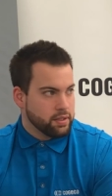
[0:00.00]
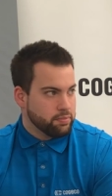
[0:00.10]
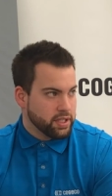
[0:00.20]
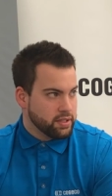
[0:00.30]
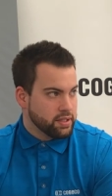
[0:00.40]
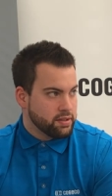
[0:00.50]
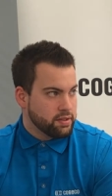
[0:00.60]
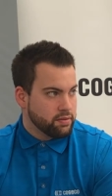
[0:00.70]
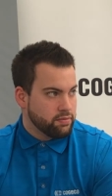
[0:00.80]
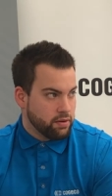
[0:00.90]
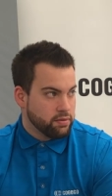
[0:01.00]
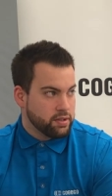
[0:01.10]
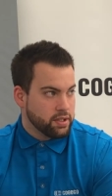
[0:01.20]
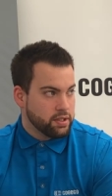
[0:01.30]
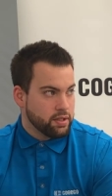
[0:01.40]
to the business phone
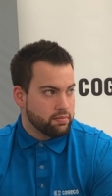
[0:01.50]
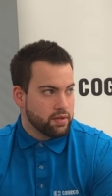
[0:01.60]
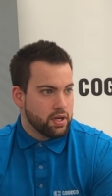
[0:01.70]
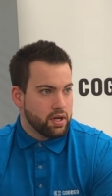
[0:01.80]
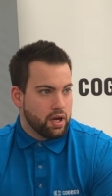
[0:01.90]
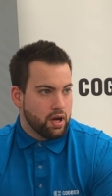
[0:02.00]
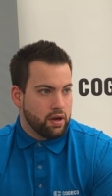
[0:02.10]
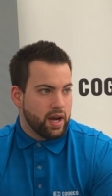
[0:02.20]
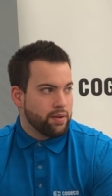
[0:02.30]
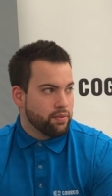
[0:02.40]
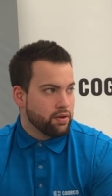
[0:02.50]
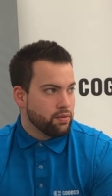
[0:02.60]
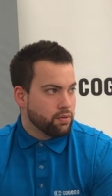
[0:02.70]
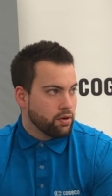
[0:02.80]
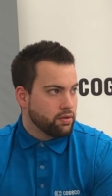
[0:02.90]
system uh, anywhere in
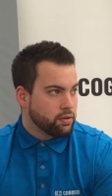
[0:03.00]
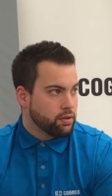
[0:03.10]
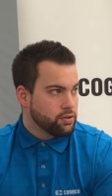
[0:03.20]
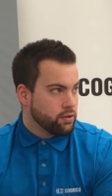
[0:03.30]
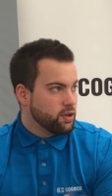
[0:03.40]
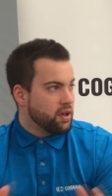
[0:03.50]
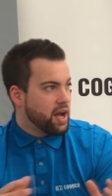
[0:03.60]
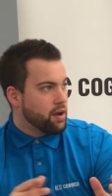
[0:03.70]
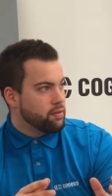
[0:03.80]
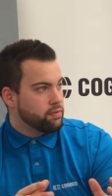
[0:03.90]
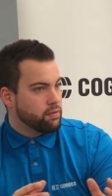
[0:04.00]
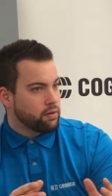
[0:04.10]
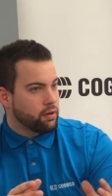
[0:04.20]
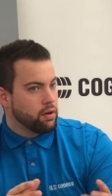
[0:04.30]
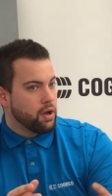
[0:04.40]
the world. So they'll have
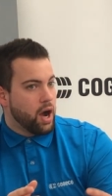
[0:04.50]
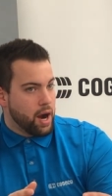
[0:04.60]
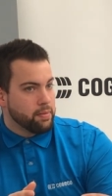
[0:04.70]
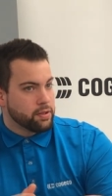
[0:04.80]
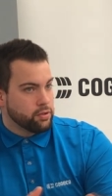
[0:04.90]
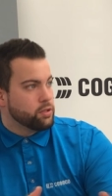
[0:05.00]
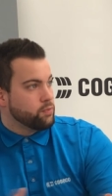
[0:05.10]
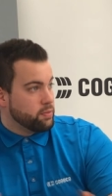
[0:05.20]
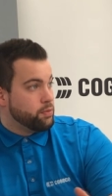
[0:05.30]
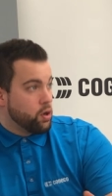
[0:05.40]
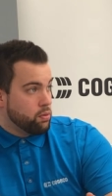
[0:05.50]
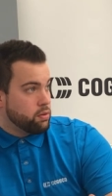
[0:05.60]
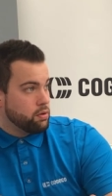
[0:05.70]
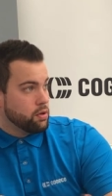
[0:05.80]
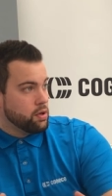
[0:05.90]
a hybrid solution with
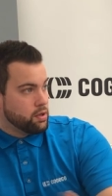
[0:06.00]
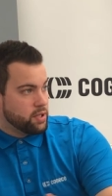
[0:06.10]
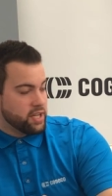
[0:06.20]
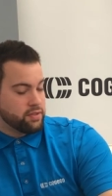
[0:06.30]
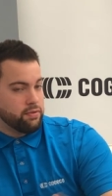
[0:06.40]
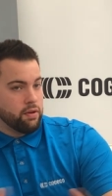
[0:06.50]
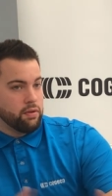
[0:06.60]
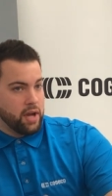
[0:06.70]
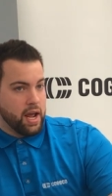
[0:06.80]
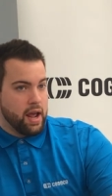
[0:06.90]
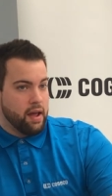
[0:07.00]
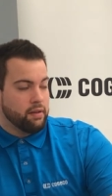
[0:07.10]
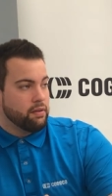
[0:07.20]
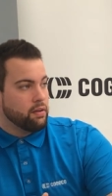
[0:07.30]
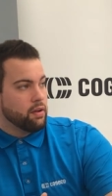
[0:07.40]
both yep. desk phone
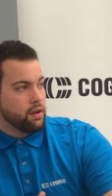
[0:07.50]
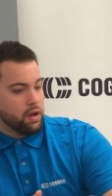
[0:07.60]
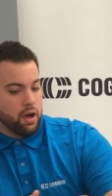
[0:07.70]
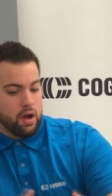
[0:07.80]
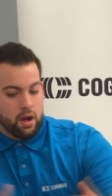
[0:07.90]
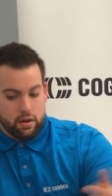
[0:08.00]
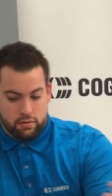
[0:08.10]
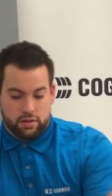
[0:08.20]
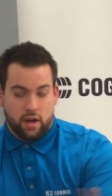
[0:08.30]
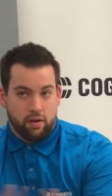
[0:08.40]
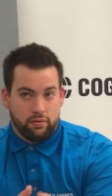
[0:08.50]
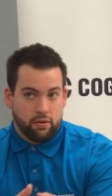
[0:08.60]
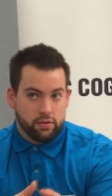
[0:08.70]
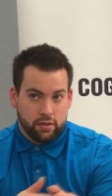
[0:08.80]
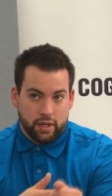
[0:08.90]
and uh, soft
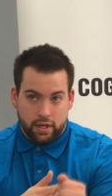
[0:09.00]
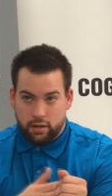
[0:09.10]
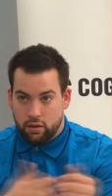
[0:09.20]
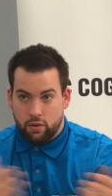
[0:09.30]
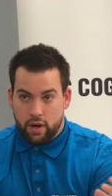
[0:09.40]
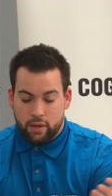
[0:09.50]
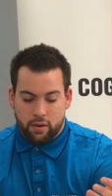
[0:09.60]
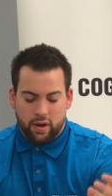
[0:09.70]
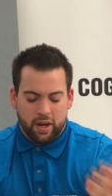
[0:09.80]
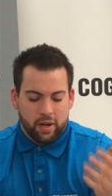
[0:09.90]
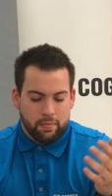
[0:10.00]
phone so they can go anywhere.